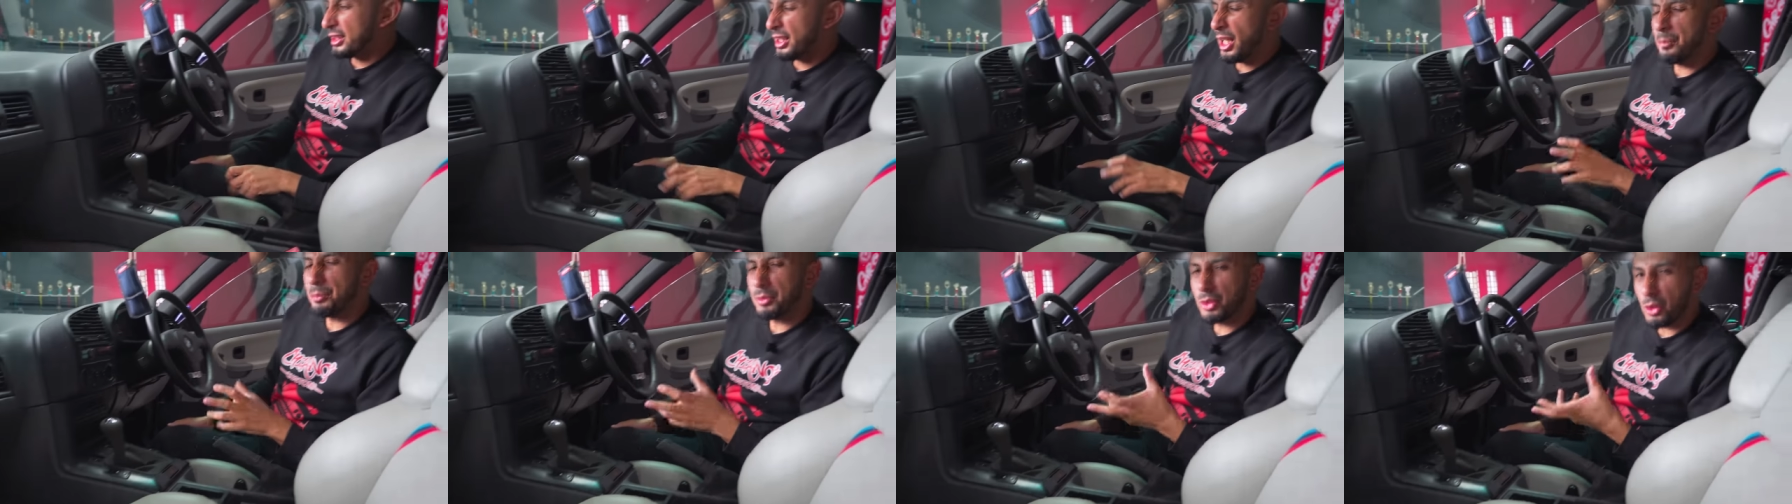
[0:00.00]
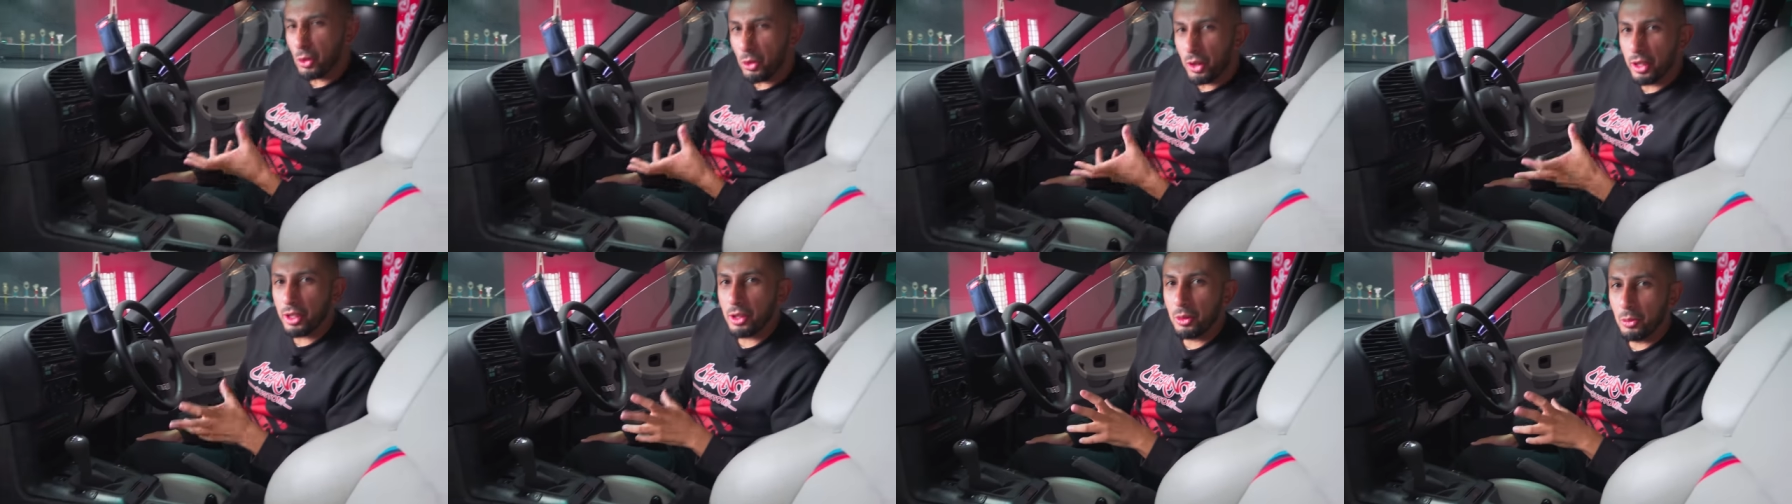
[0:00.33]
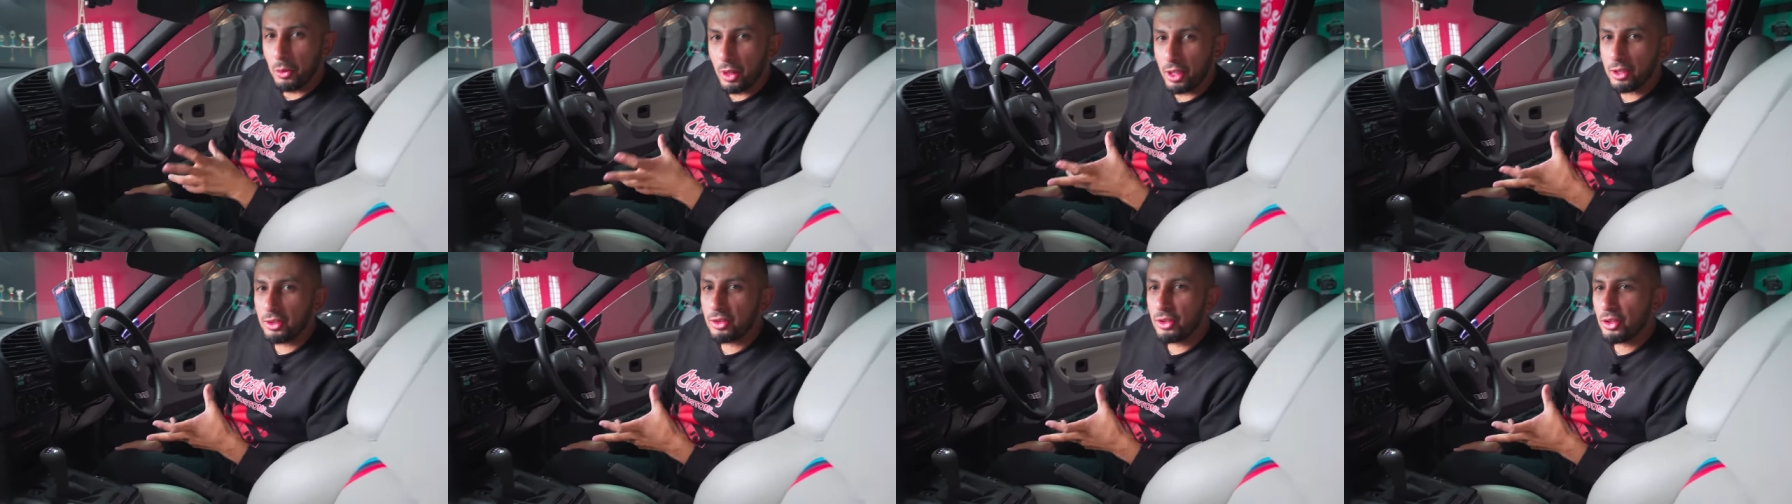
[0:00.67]
I'm toying
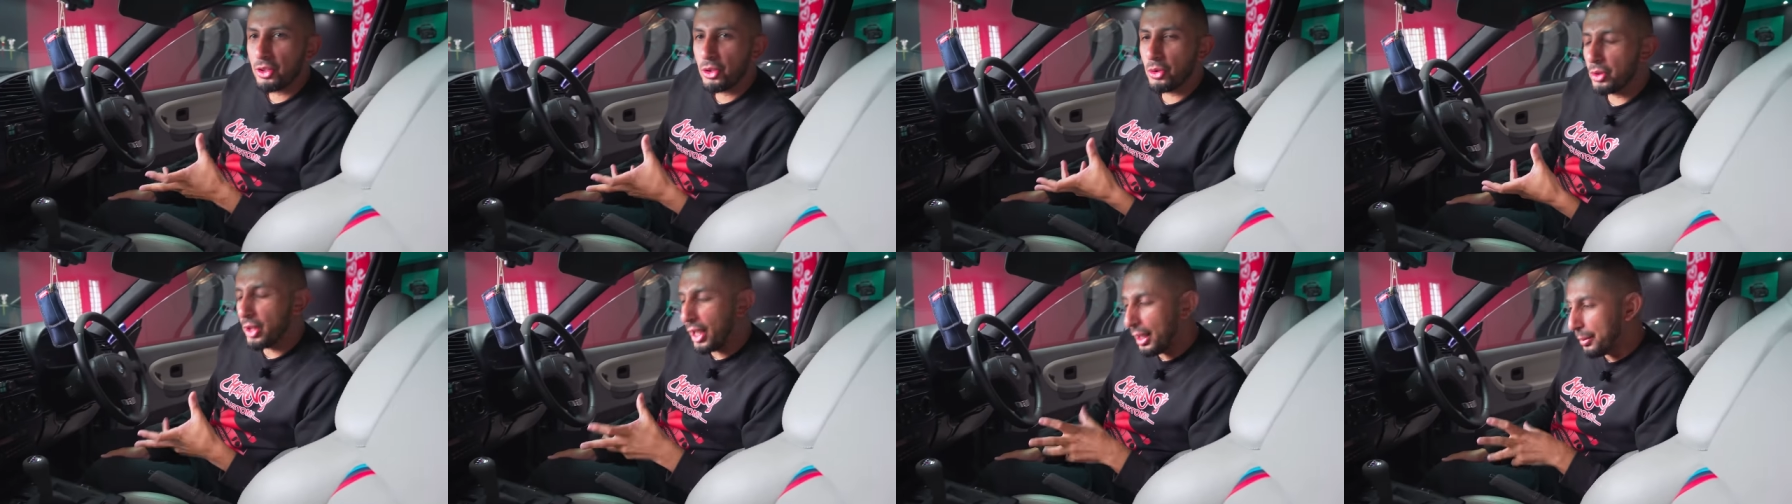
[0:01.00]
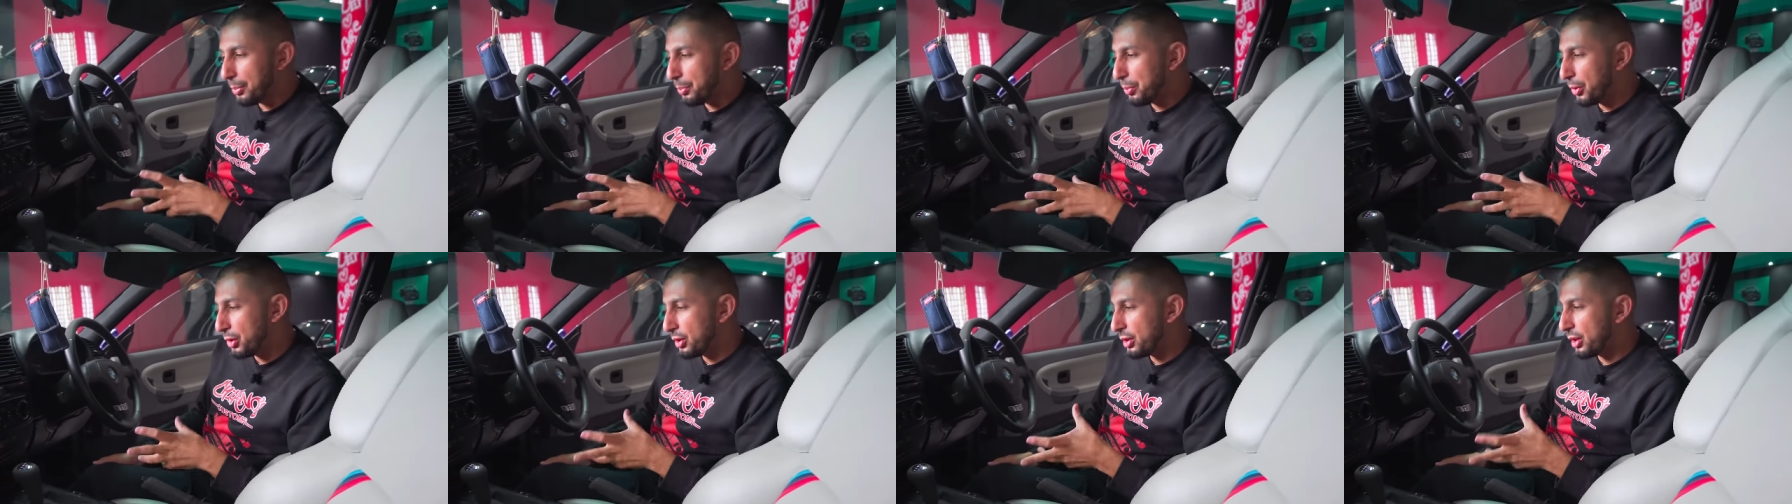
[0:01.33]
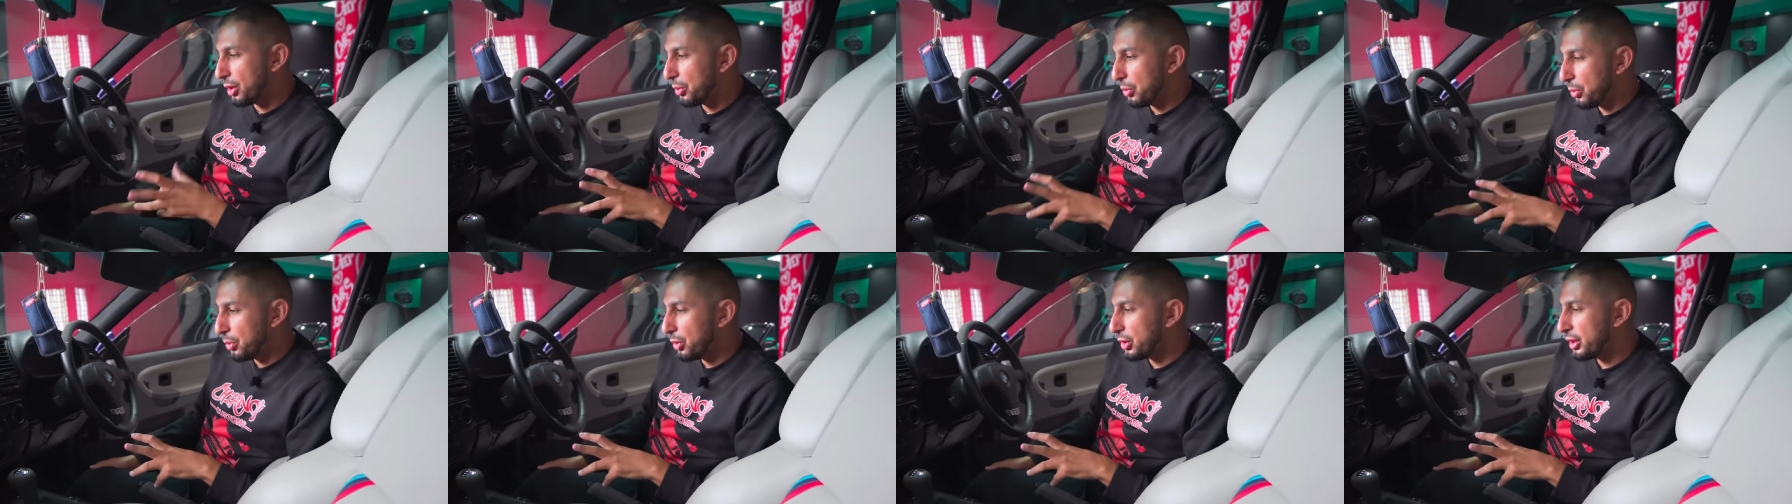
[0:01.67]
with. Should I put the
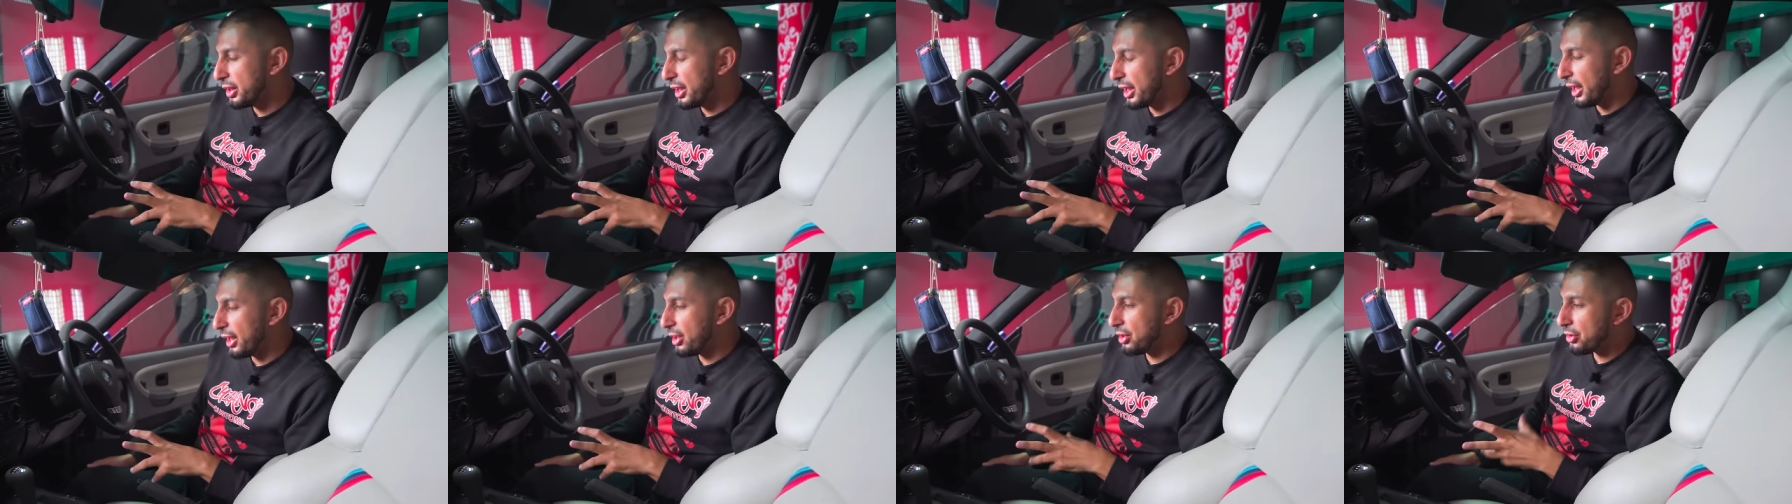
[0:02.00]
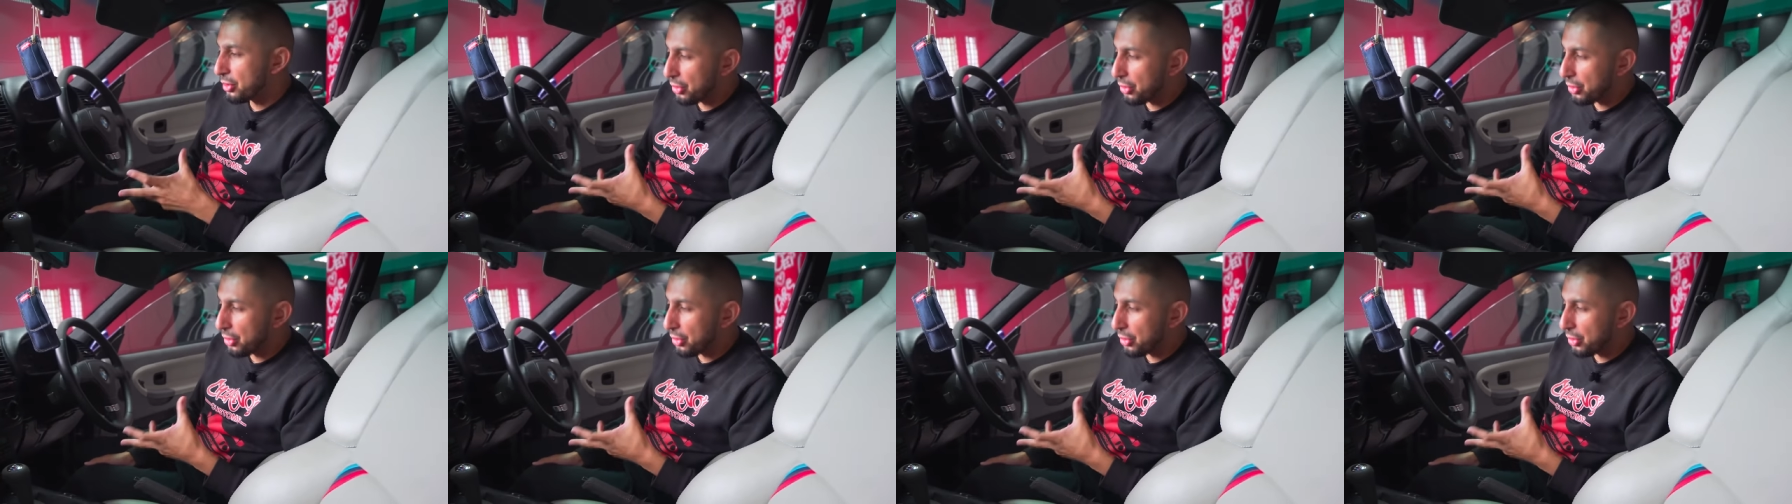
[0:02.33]
wood grain?